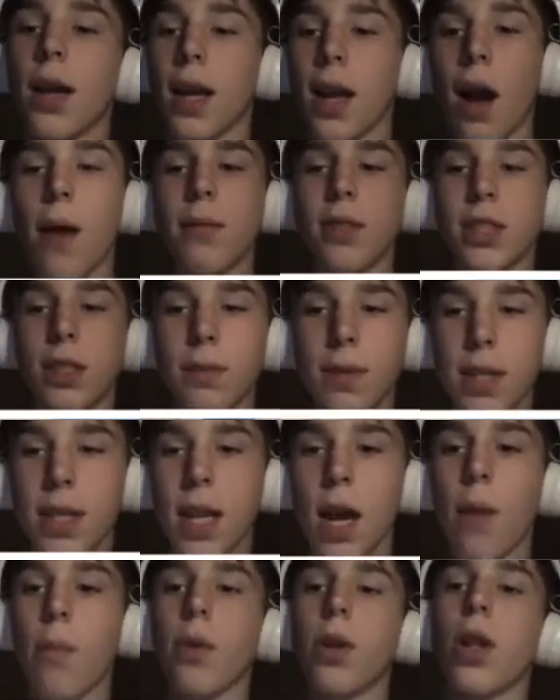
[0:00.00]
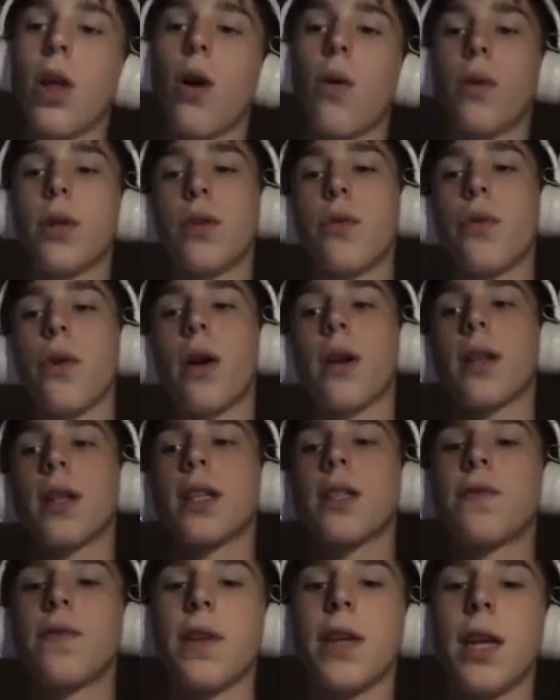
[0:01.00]
Or comment something down below what you thought of
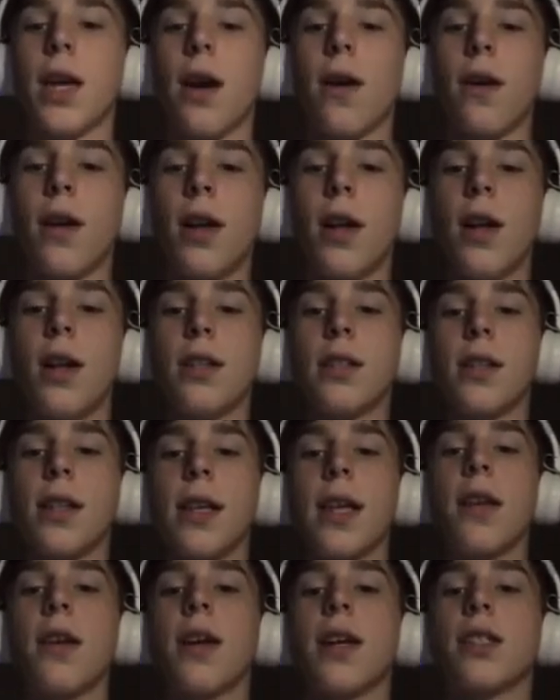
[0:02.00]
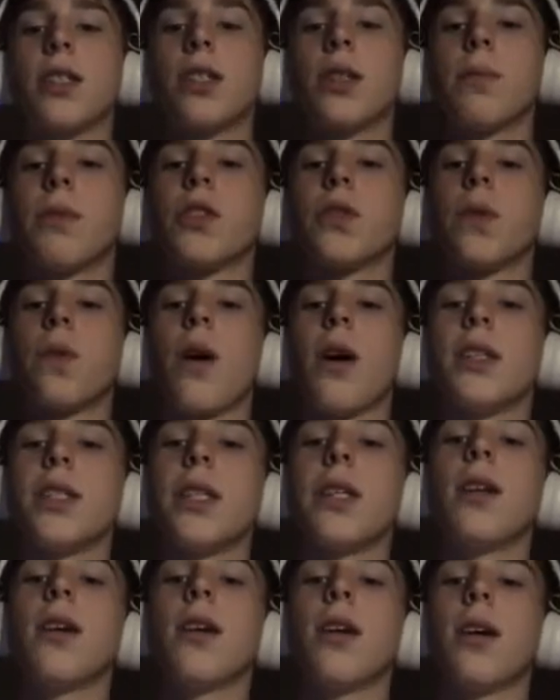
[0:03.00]
this video. So thank you guys so much for
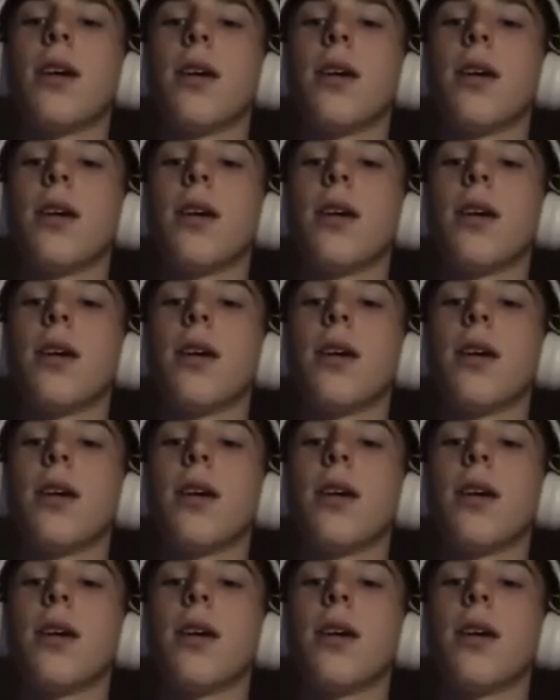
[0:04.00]
watching.